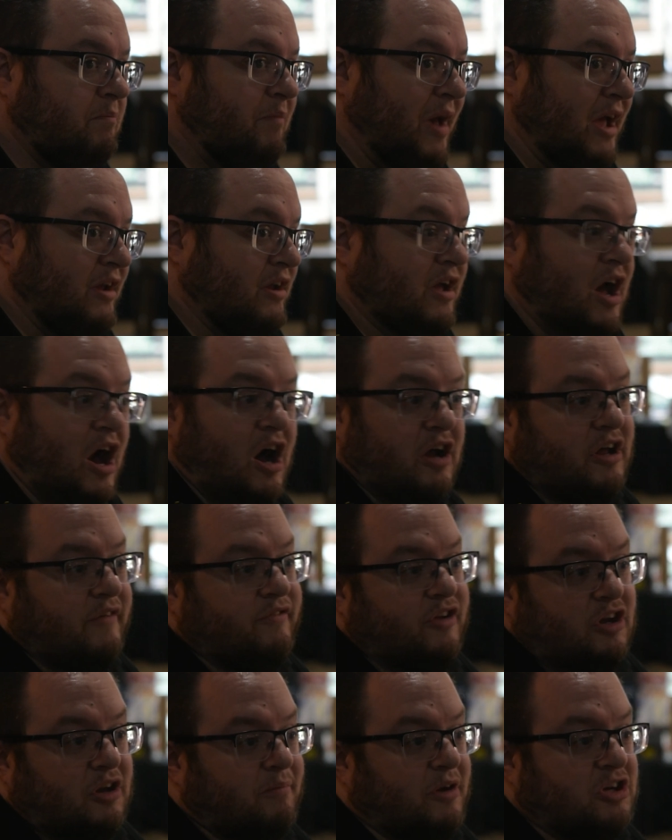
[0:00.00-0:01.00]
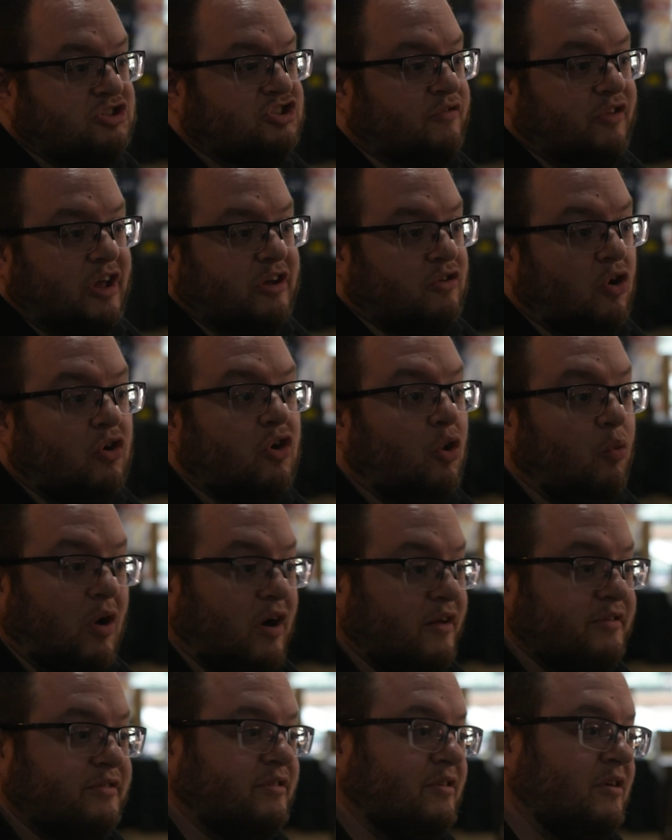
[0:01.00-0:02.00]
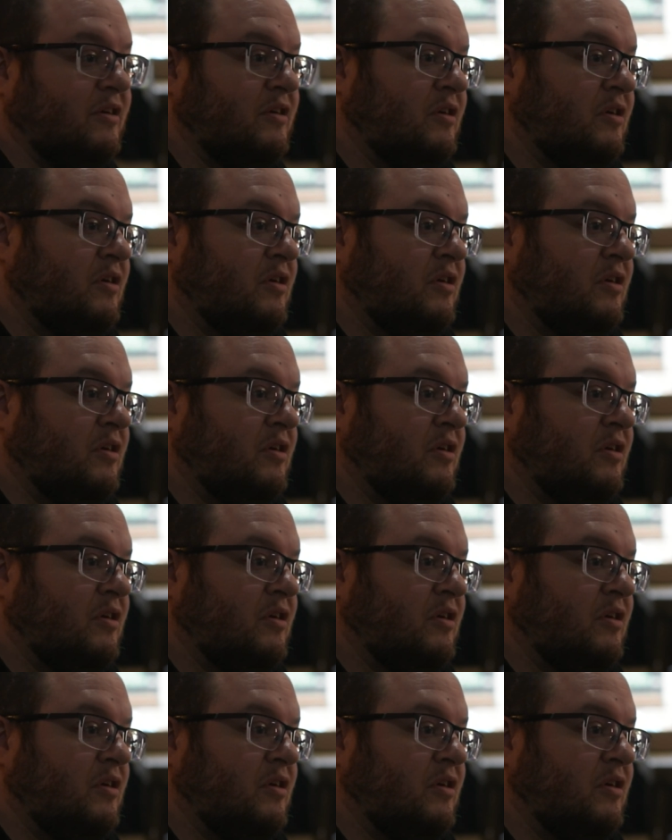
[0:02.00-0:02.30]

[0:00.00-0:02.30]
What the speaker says: BetaCon. I've done a bunch of like local ones.